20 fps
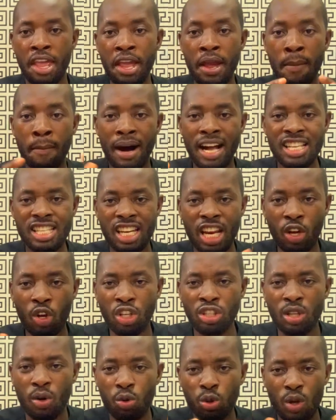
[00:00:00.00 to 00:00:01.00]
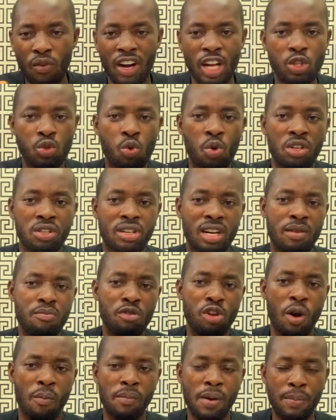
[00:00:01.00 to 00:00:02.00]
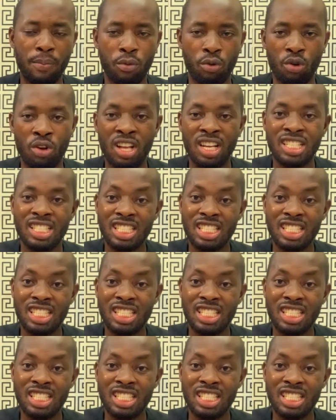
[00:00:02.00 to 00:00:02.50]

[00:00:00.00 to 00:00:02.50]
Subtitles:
Imagine a country with over 200 million people.